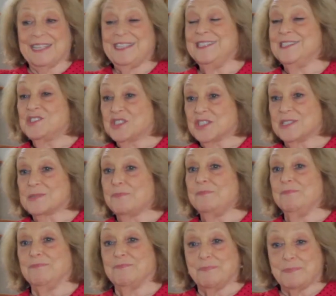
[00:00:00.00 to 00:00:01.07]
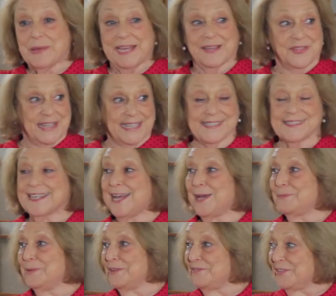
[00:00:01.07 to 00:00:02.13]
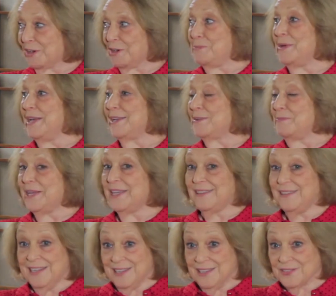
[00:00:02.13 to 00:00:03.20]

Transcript: He is just, Bad Things Happen, Very Bad Men.